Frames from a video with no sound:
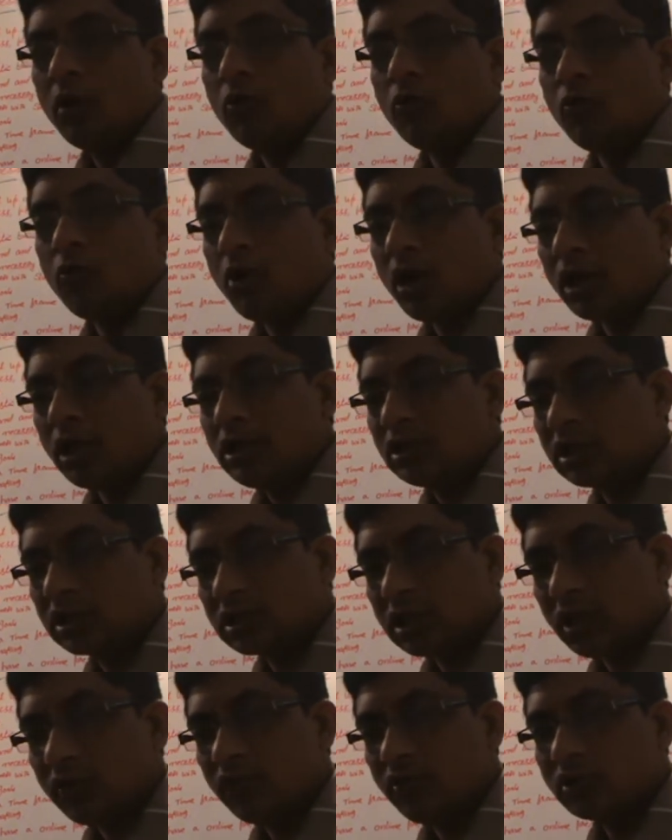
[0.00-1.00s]
what is the
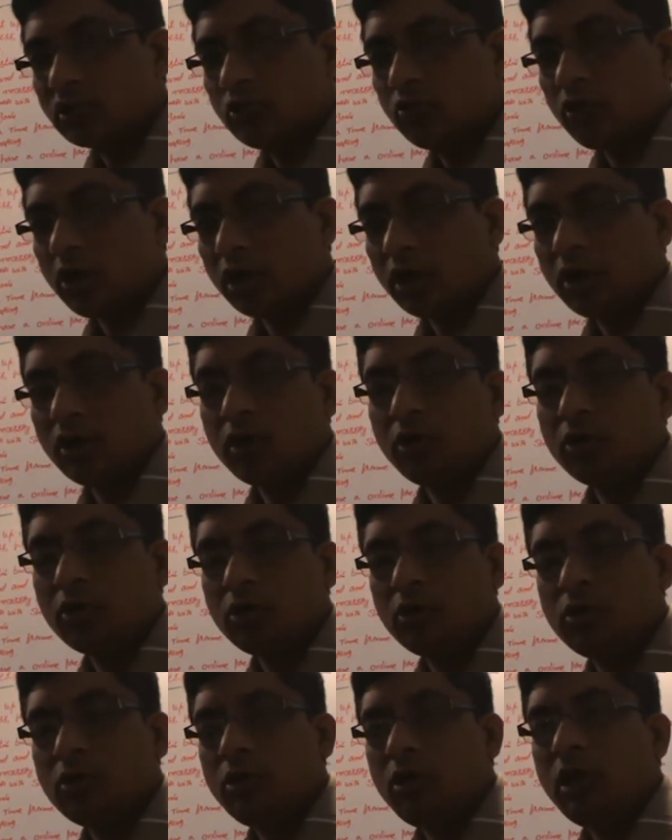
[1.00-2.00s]
service you are in.
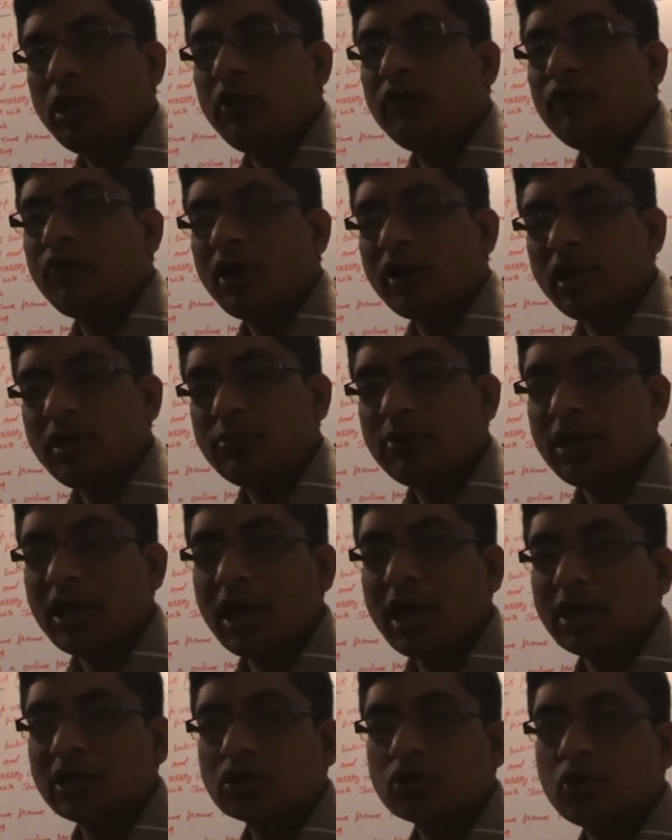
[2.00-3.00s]
If anybody
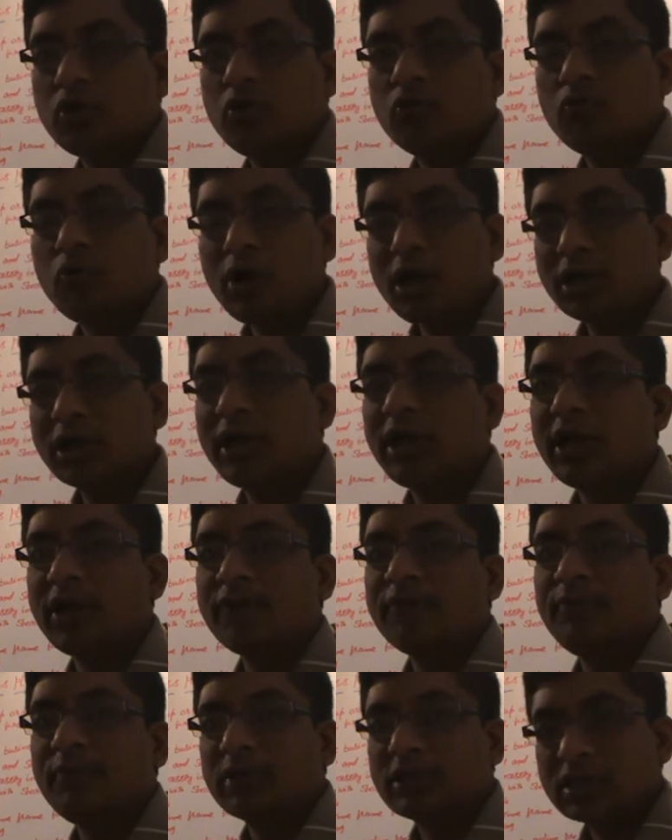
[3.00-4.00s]
asks you what kind
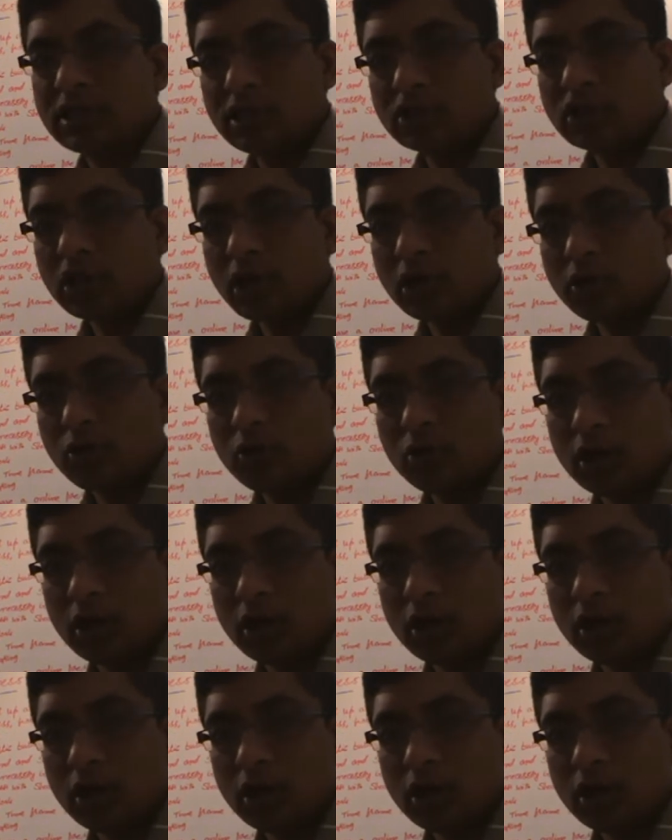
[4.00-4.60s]
of business are you